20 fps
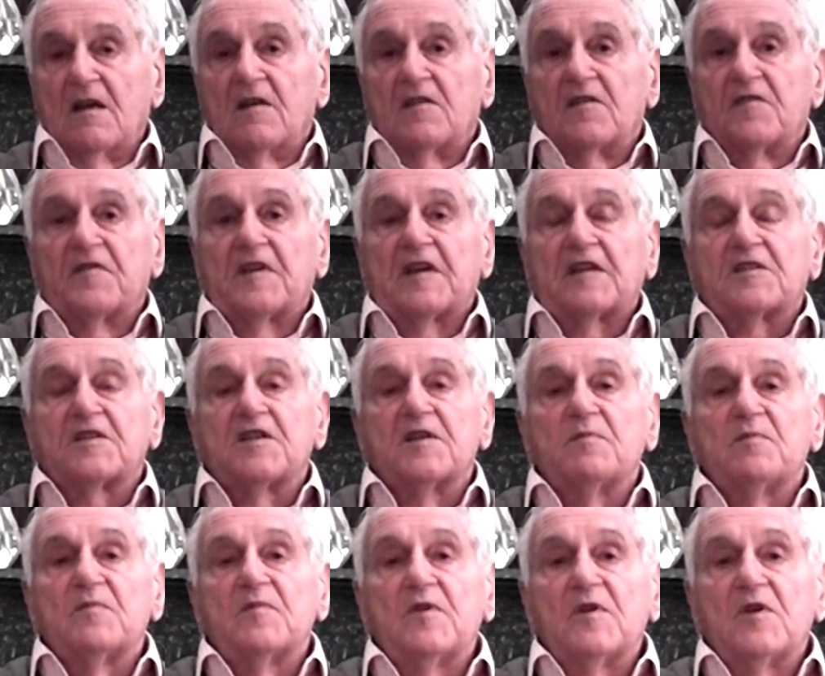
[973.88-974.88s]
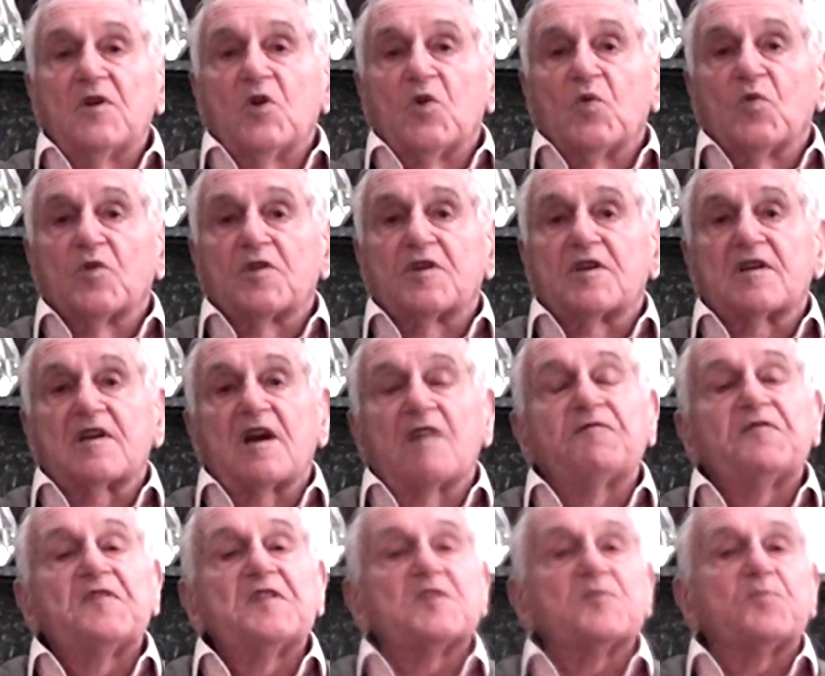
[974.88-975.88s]
The victim would
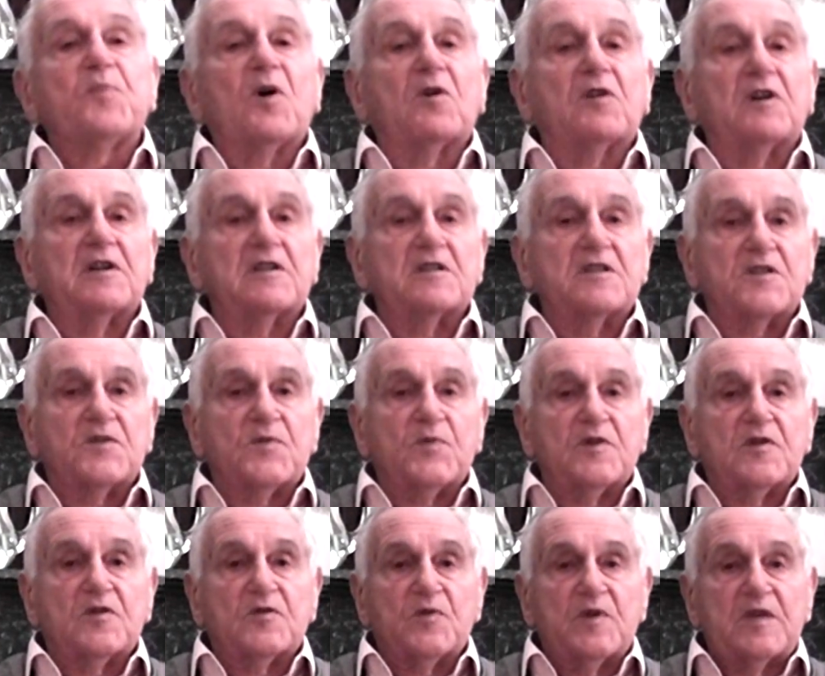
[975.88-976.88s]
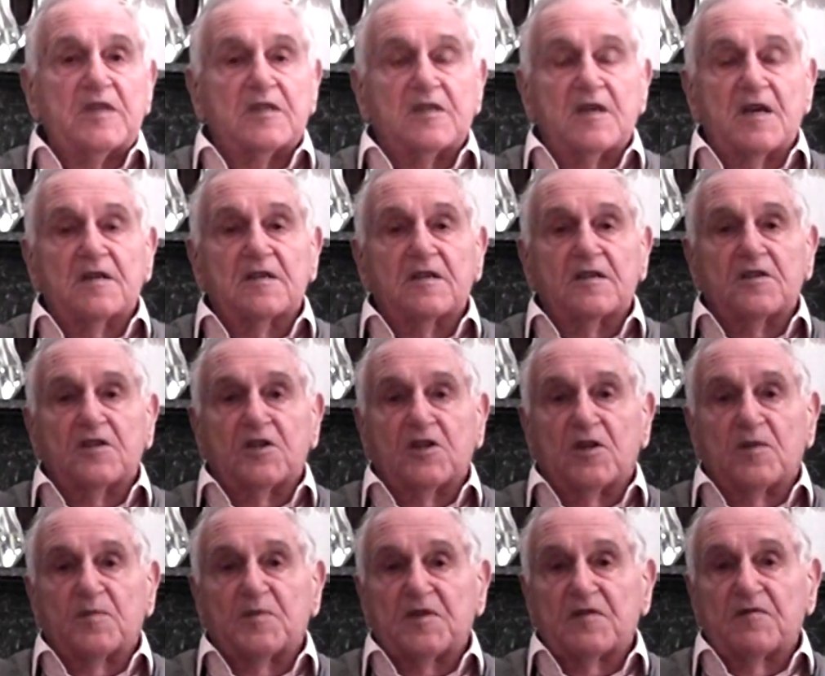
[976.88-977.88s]
stuff his pockets with sweet-scented
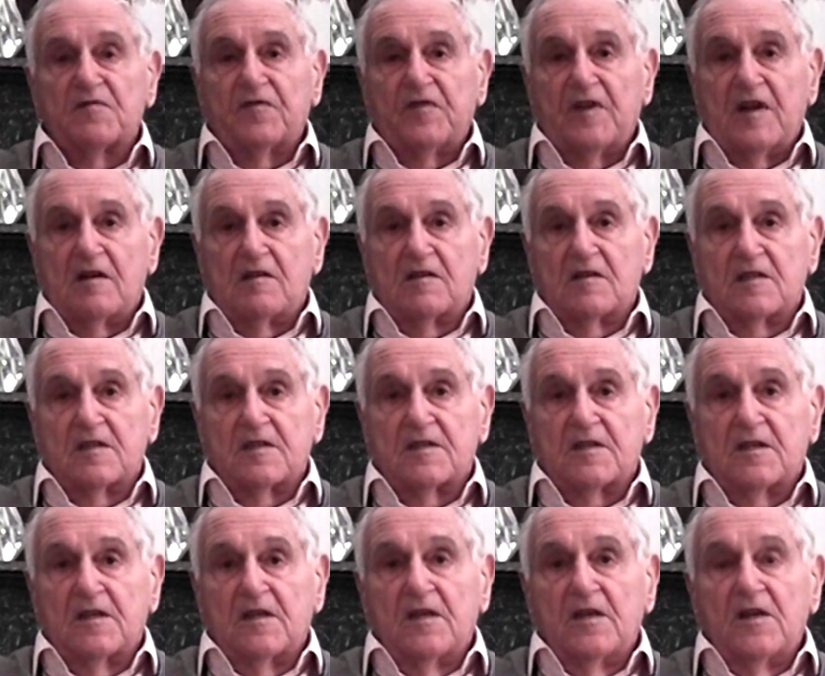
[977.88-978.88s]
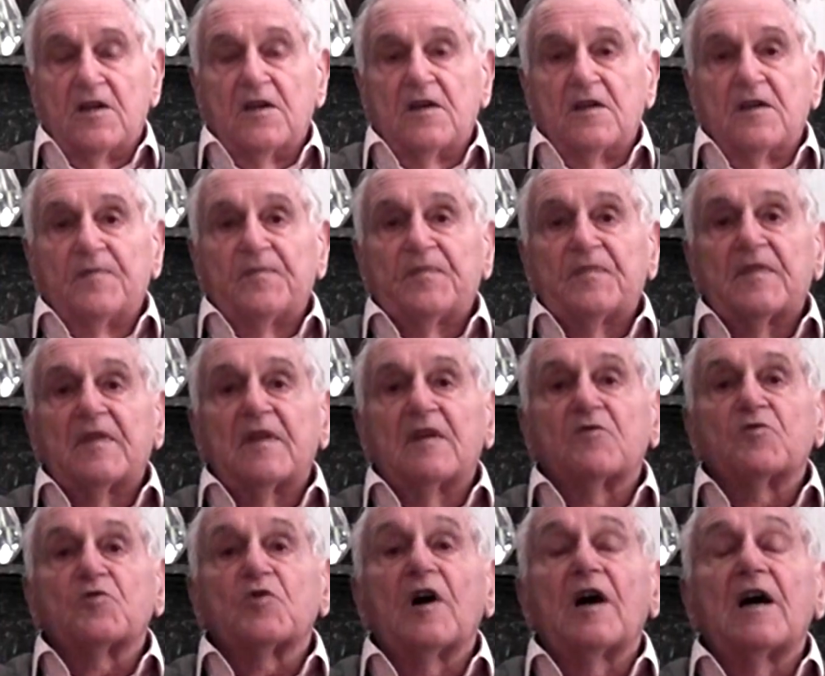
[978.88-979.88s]
herbs and flowers
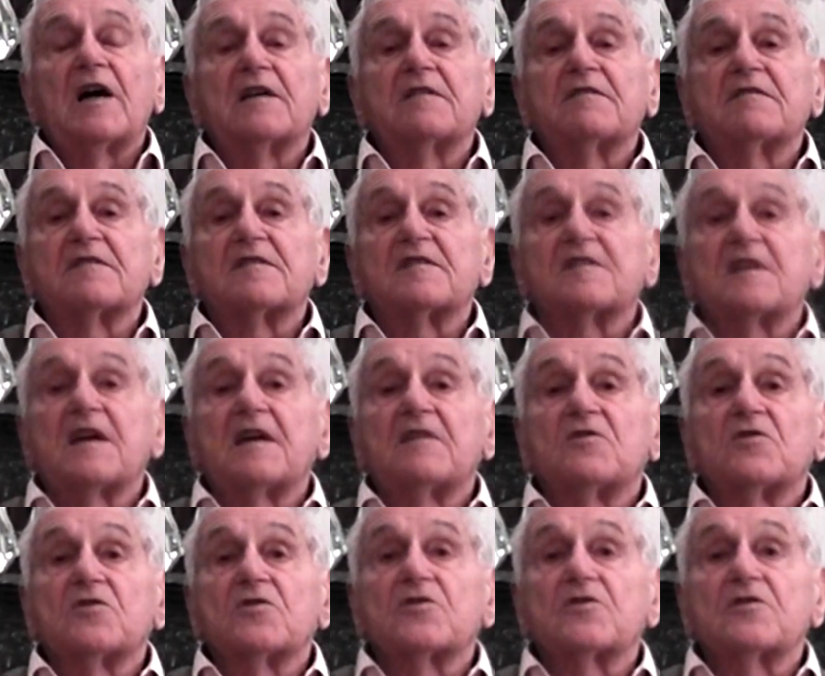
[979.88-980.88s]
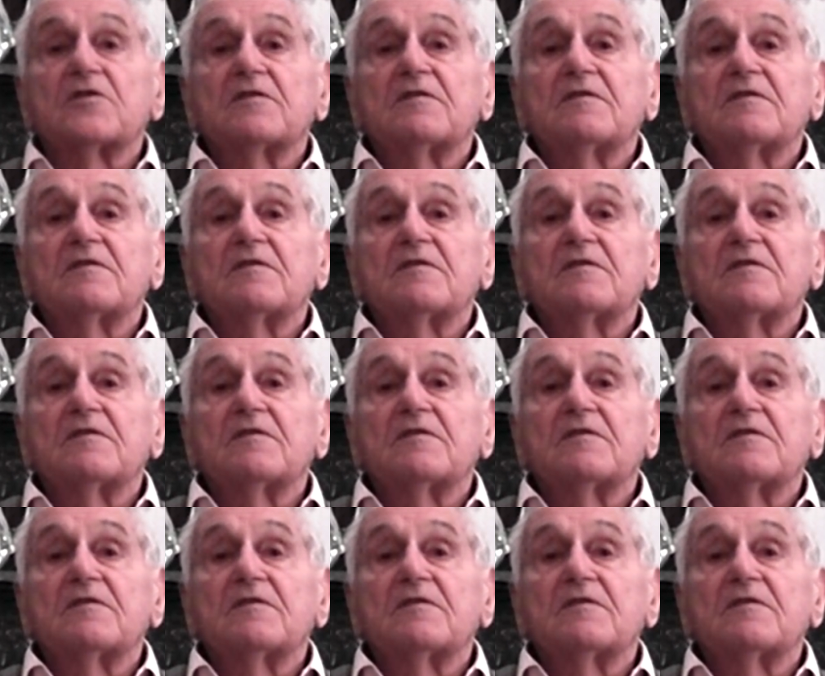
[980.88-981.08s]
to hide the stench.